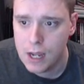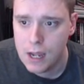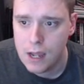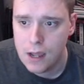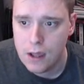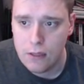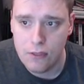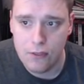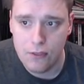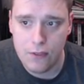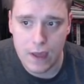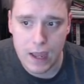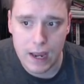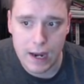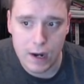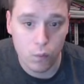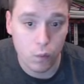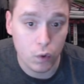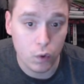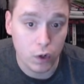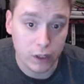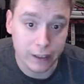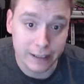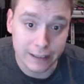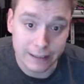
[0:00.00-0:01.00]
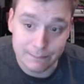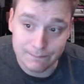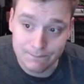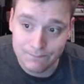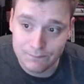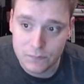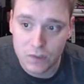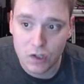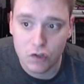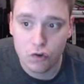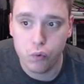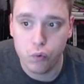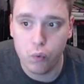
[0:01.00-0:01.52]
They were
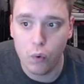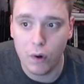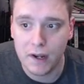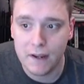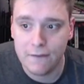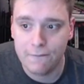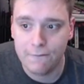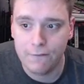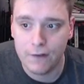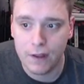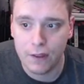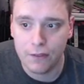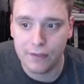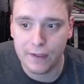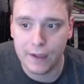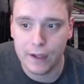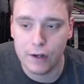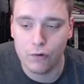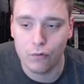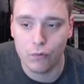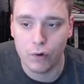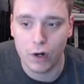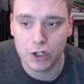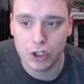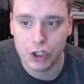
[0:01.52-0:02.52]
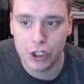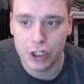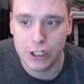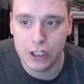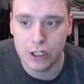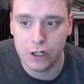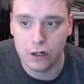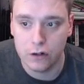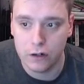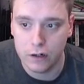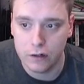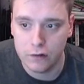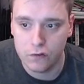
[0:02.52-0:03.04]
25th in rushing
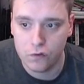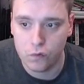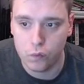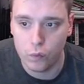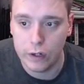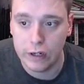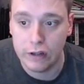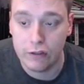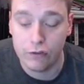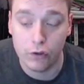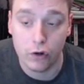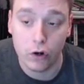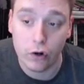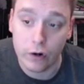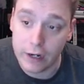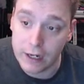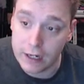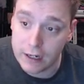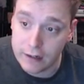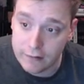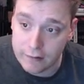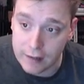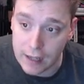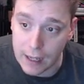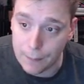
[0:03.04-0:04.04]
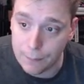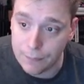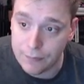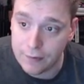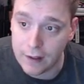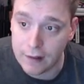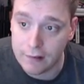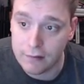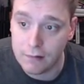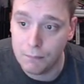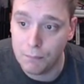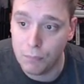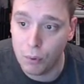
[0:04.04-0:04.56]
yards, 23rd in attempts,
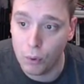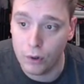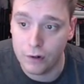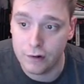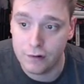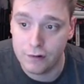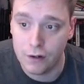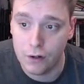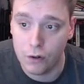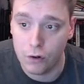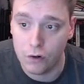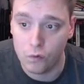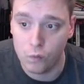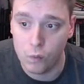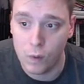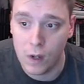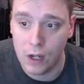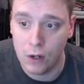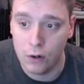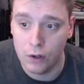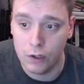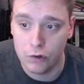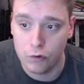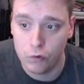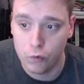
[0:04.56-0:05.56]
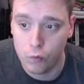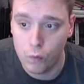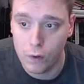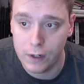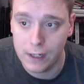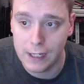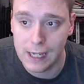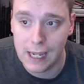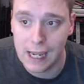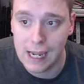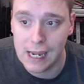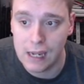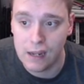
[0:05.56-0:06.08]
that's important to note as well, and
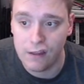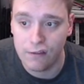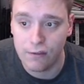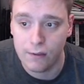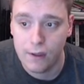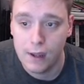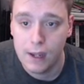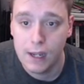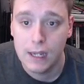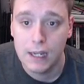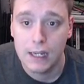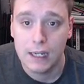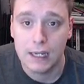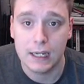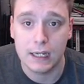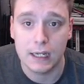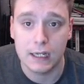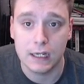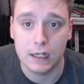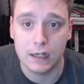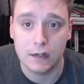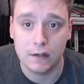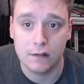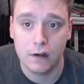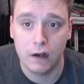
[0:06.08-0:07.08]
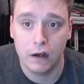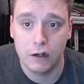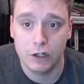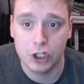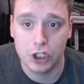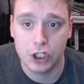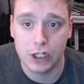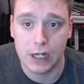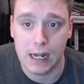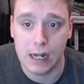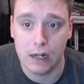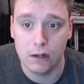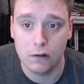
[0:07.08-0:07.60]
28th in
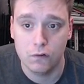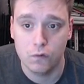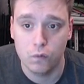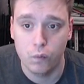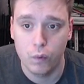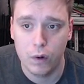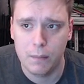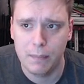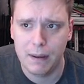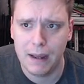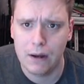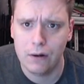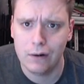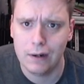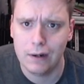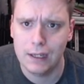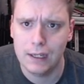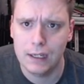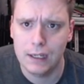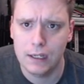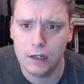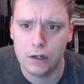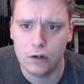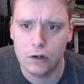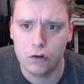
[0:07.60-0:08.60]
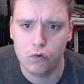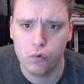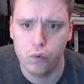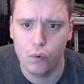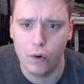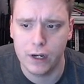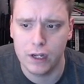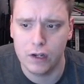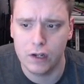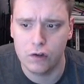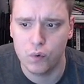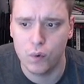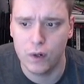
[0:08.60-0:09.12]
touchdowns. What about in
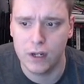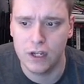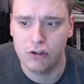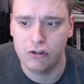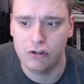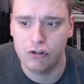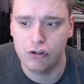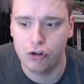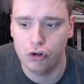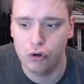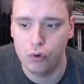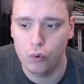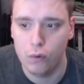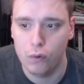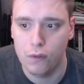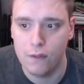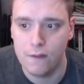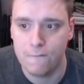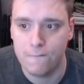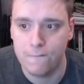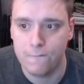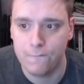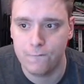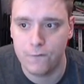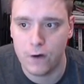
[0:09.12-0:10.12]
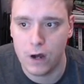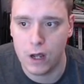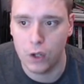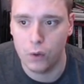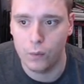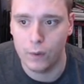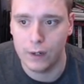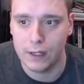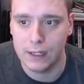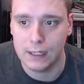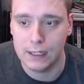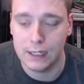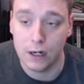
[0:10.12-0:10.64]
2022, the
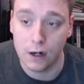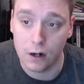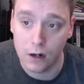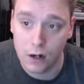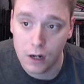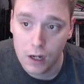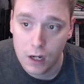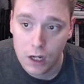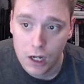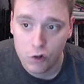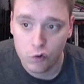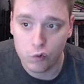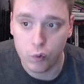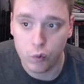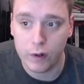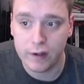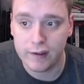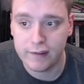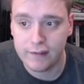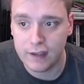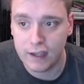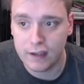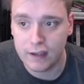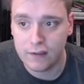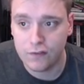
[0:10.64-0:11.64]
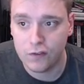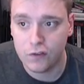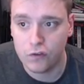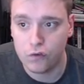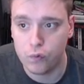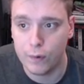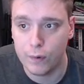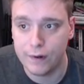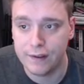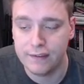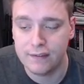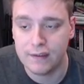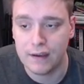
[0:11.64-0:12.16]
following year? 26th,
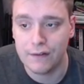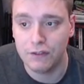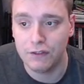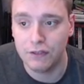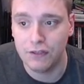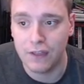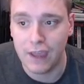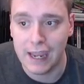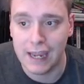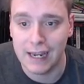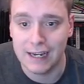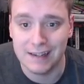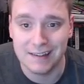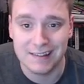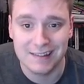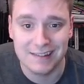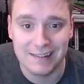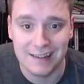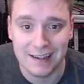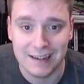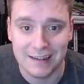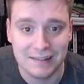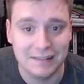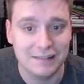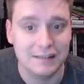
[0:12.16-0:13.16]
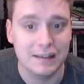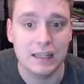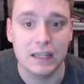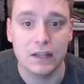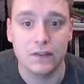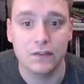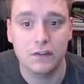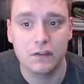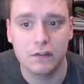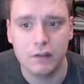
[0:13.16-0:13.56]
27th, and 16th.